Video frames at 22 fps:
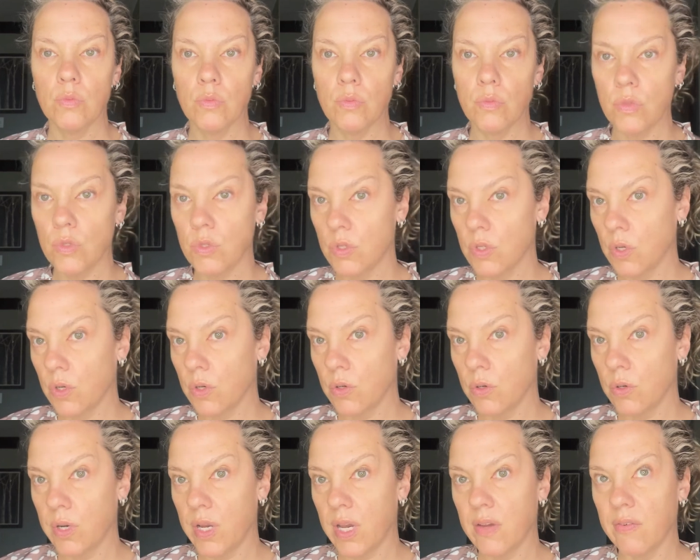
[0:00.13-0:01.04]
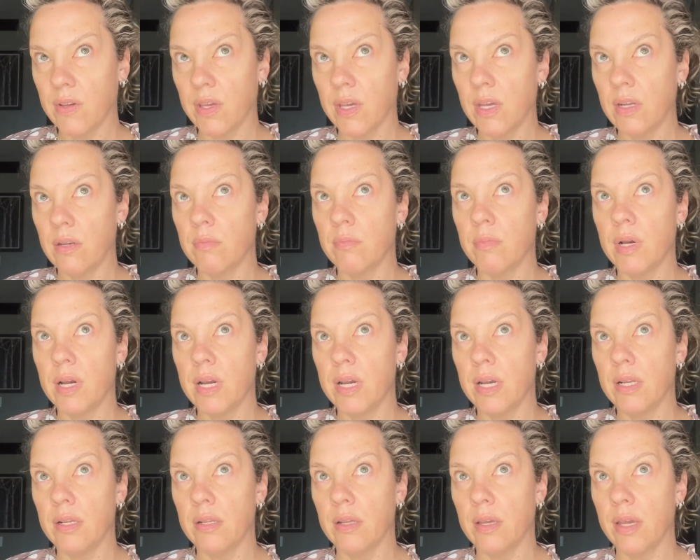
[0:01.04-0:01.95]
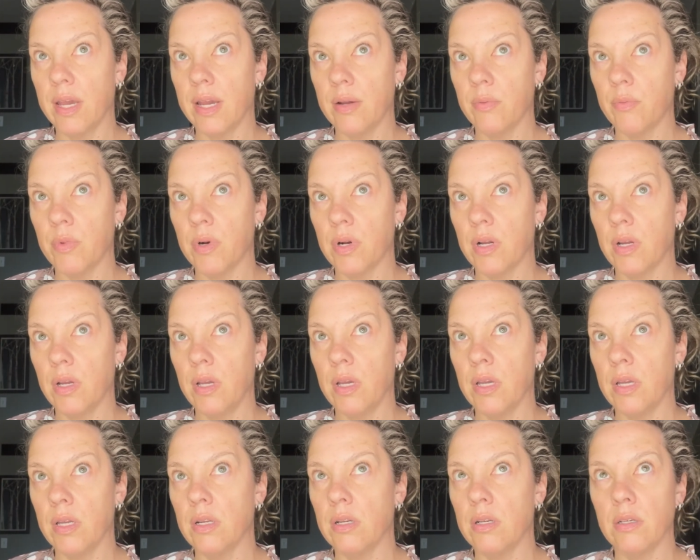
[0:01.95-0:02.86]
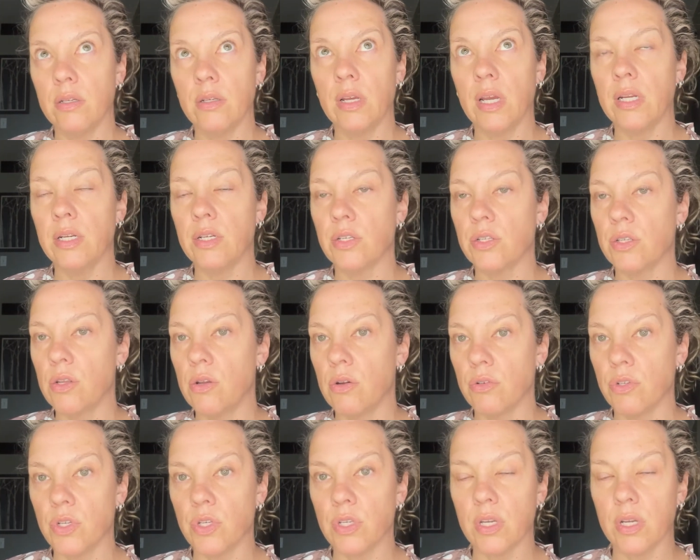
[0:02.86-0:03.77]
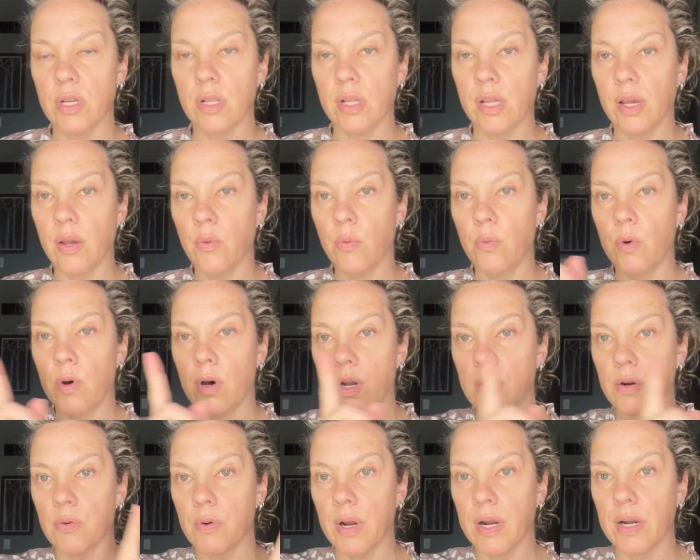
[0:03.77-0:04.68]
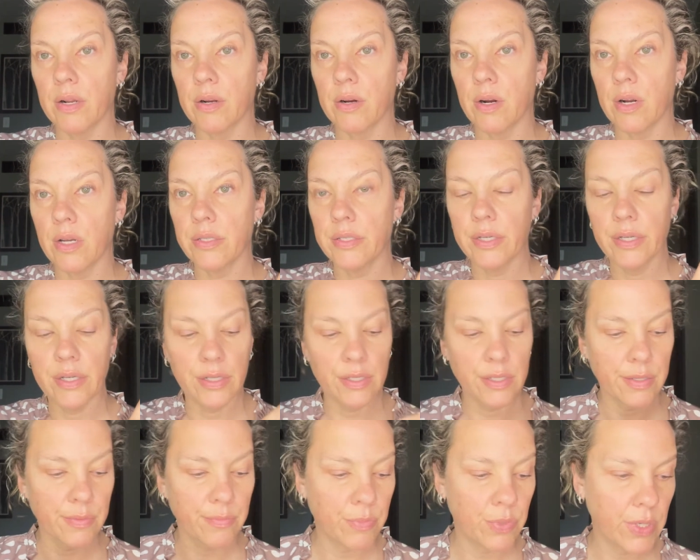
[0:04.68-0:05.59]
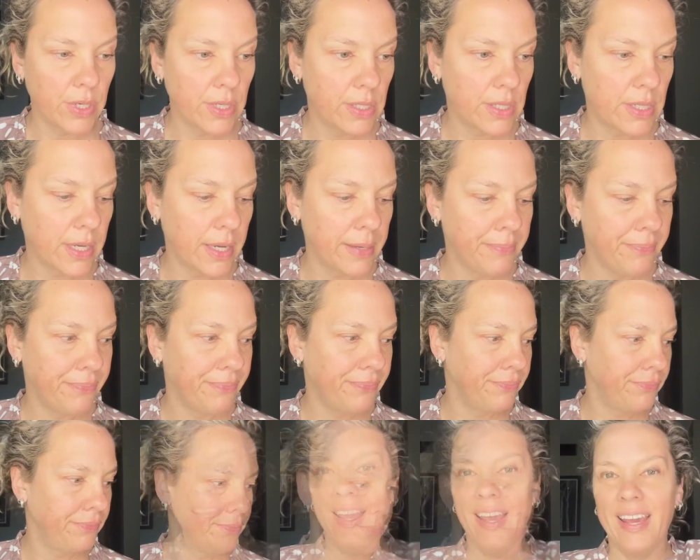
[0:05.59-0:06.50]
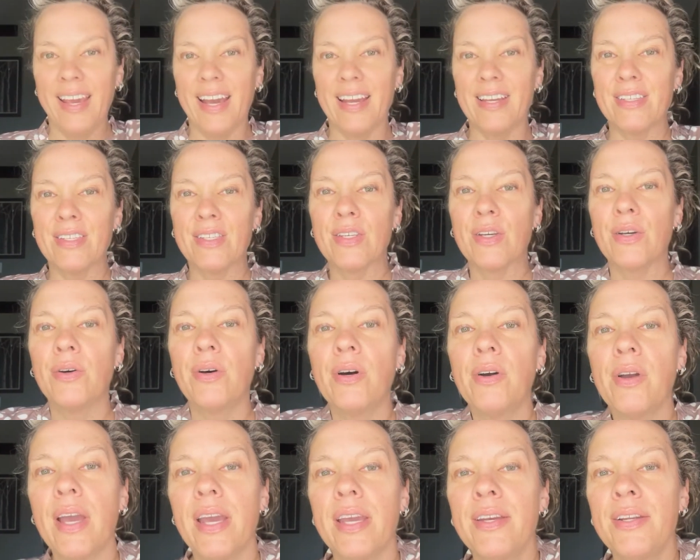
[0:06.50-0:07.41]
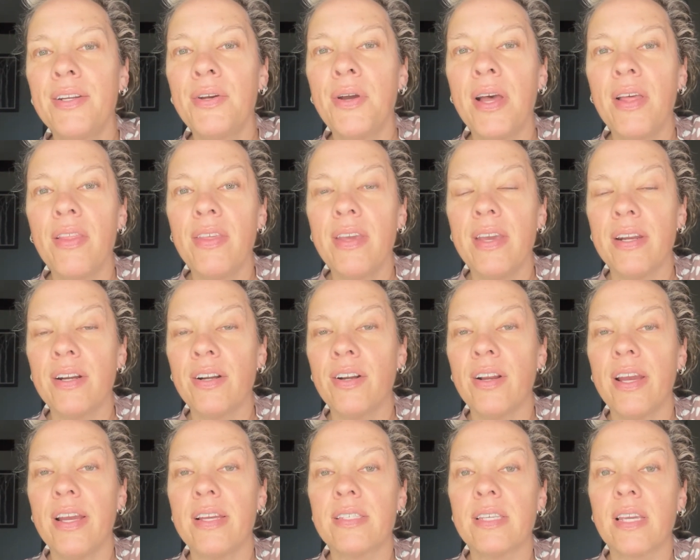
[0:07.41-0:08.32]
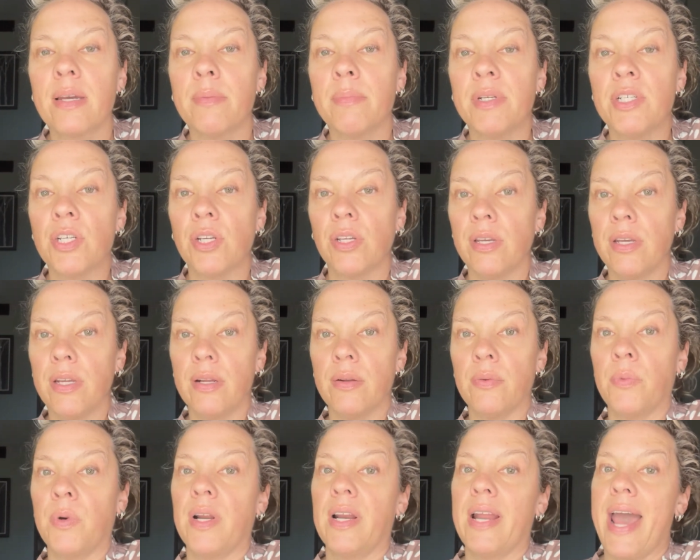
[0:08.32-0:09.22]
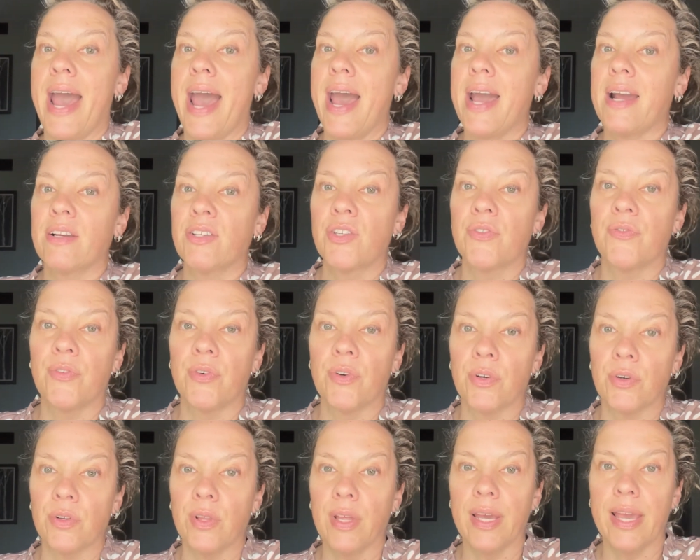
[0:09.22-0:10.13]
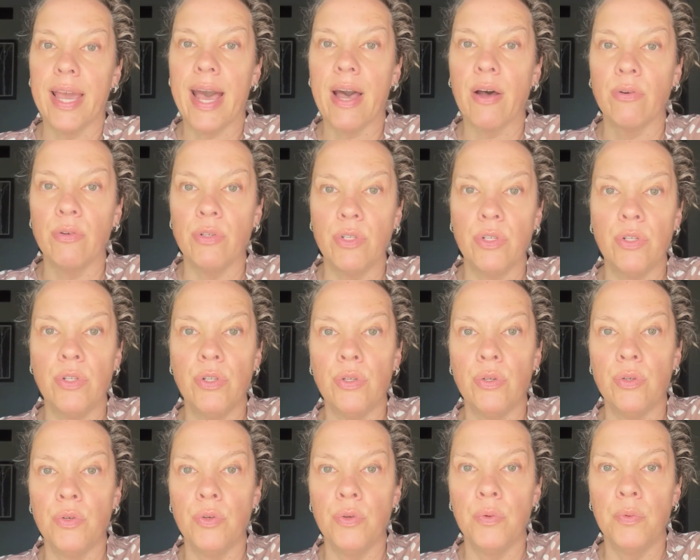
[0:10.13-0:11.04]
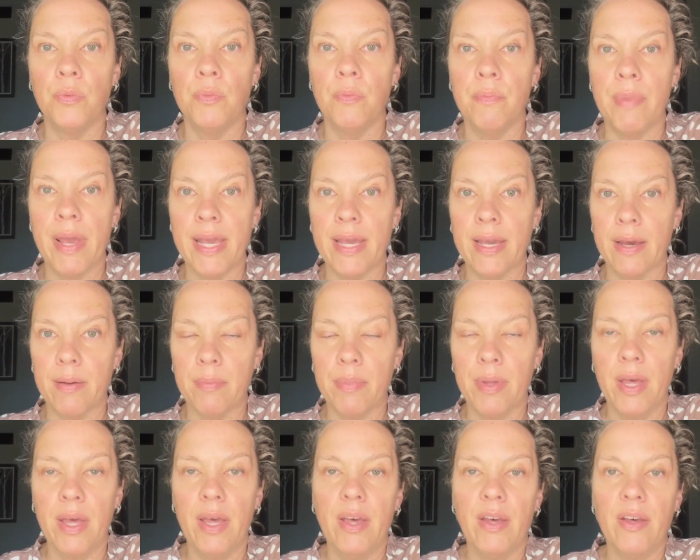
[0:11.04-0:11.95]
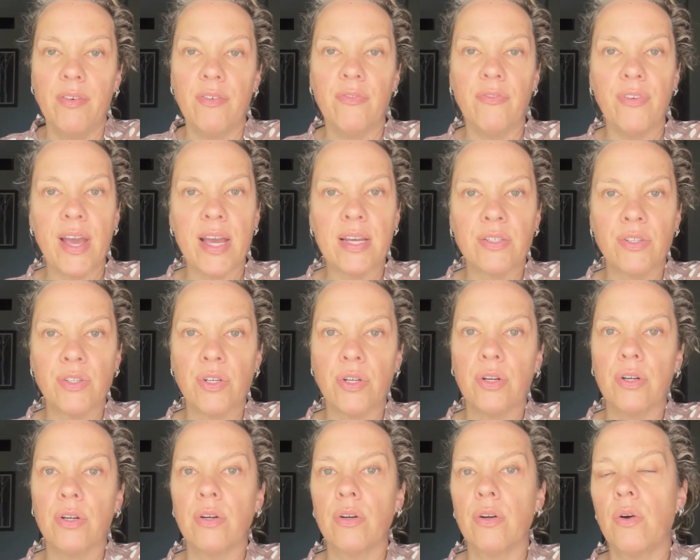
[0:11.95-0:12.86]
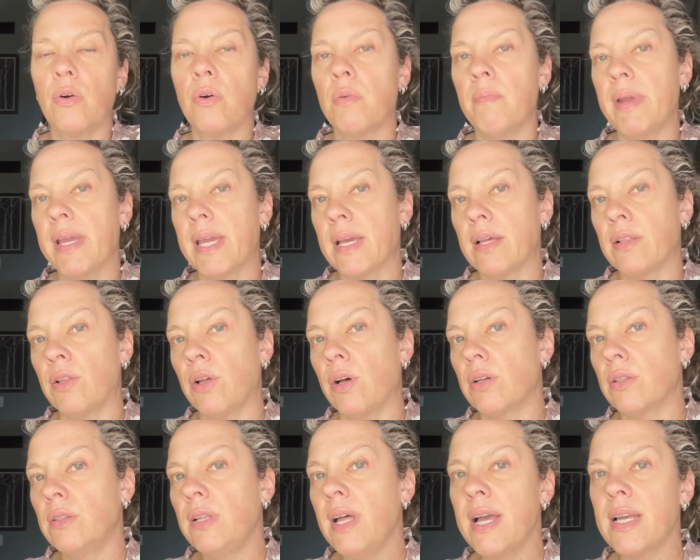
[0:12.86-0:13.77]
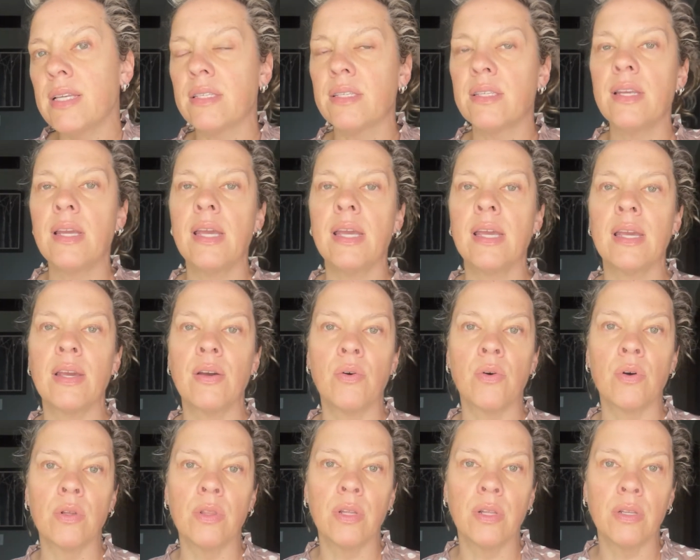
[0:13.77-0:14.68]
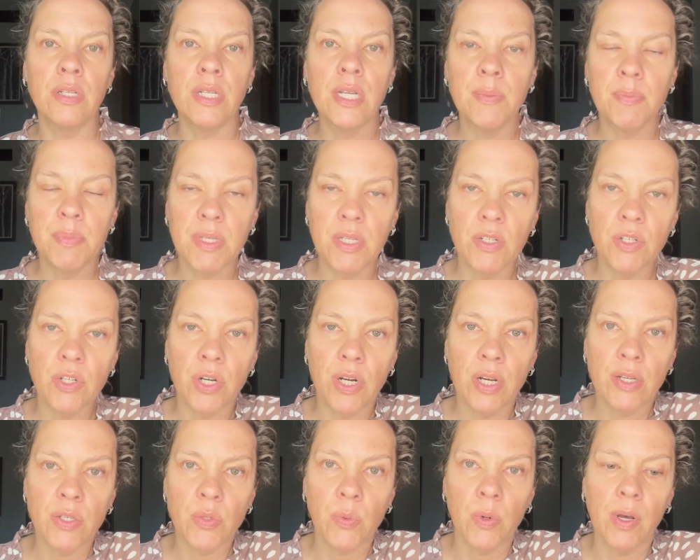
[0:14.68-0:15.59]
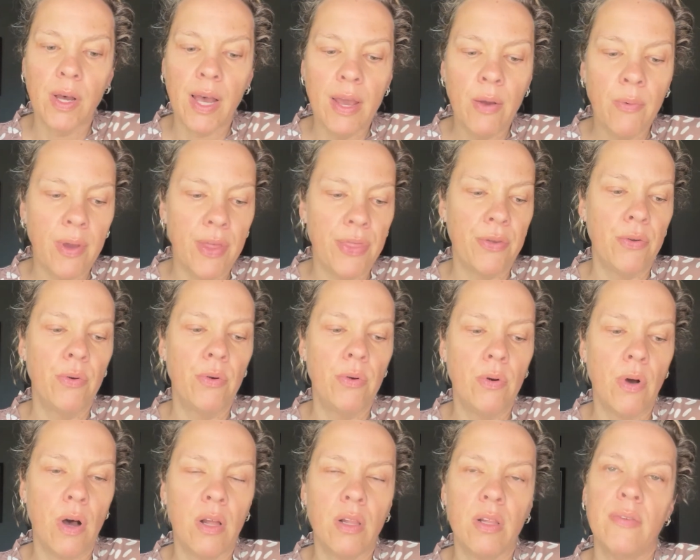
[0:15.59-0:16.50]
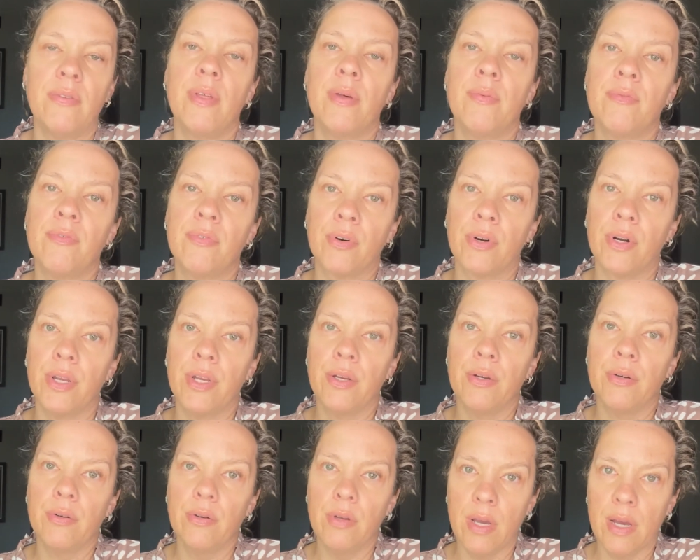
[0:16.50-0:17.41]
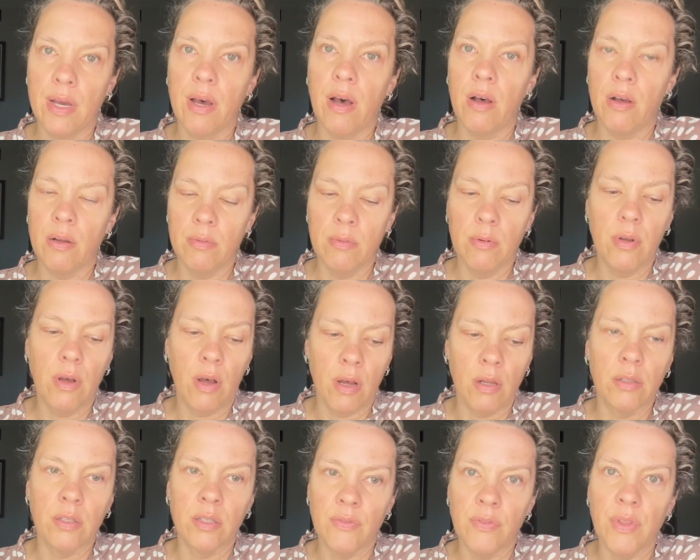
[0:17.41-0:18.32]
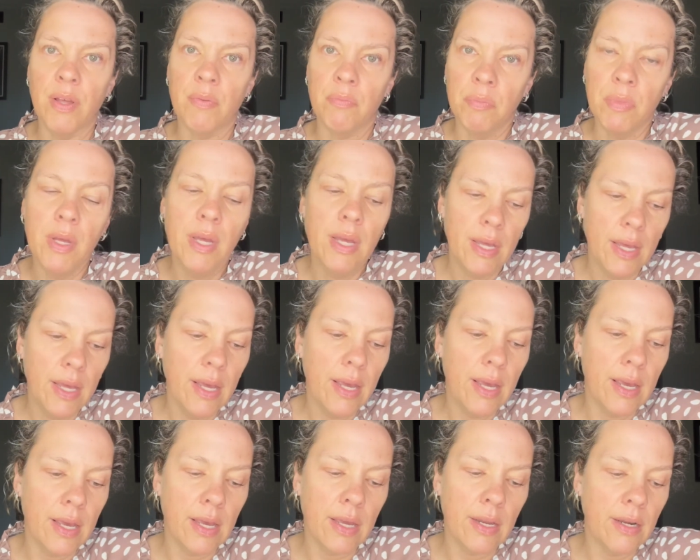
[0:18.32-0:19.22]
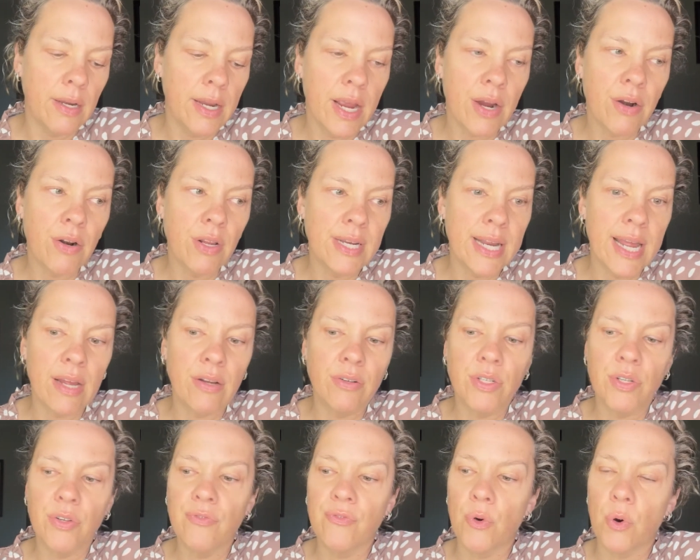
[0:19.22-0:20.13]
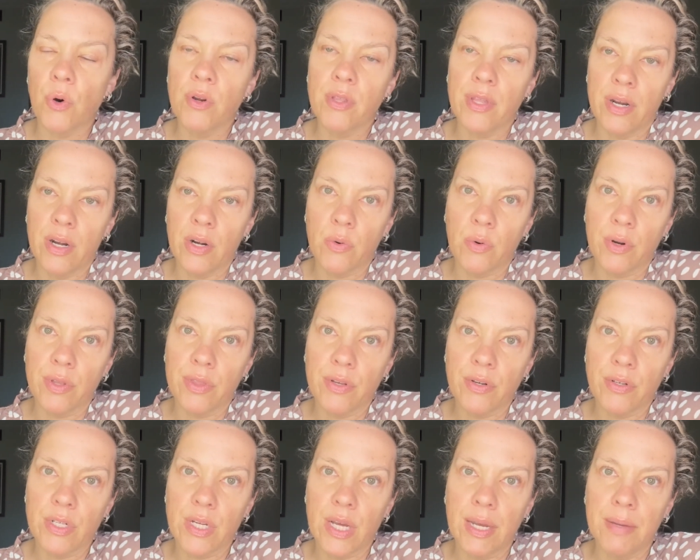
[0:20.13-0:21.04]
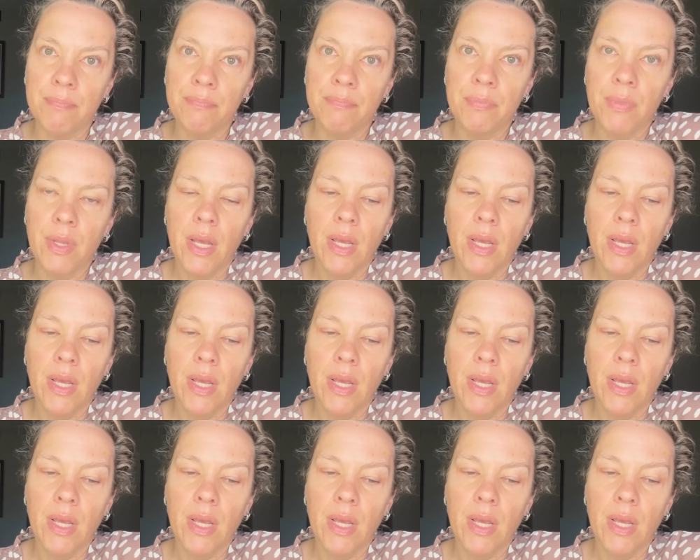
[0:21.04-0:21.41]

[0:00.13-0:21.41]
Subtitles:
So I have a kitten behind the camera and I just know she's gonna like walk right across here at some point in time. Hey guys, so okay, you know how the internet has like a bajillion and one hacks for like how to do makeup faster or make it long lasting or little tips and tricks? Well, I went through all of them for you, yeah, all of them, and narrowed it down to 4 that are worth your time.